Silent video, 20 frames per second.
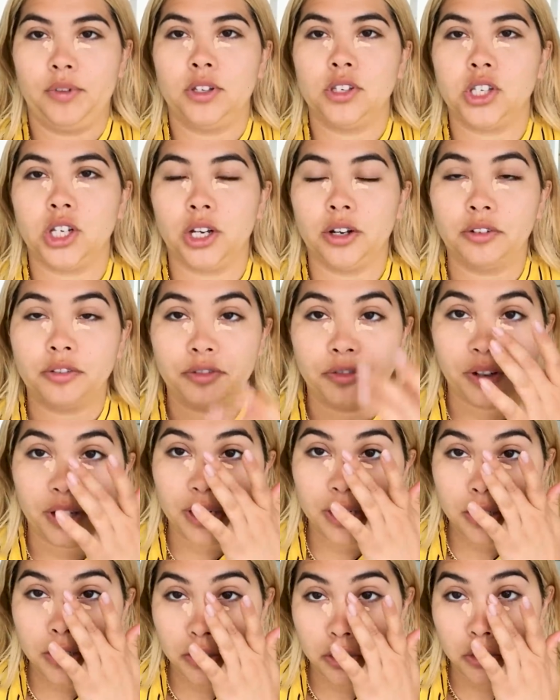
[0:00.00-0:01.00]
So
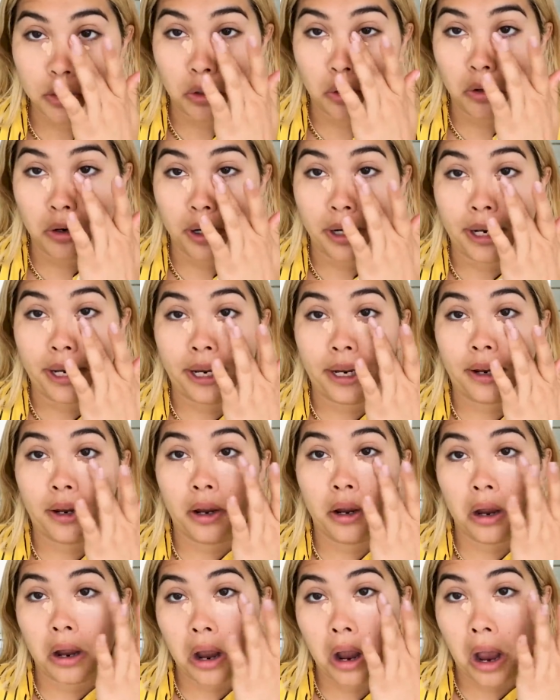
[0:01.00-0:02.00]
funny story,
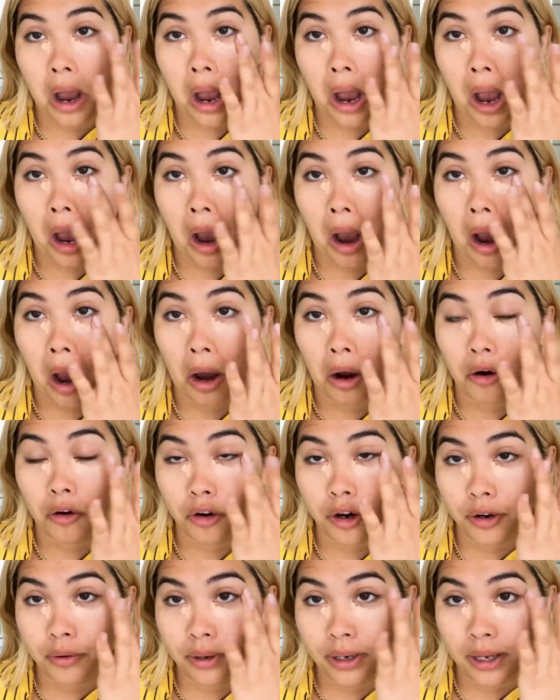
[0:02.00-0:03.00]

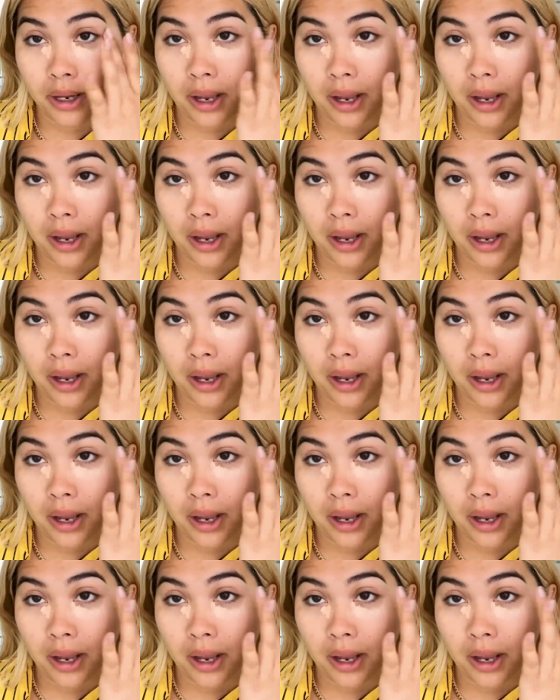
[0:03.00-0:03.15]
growing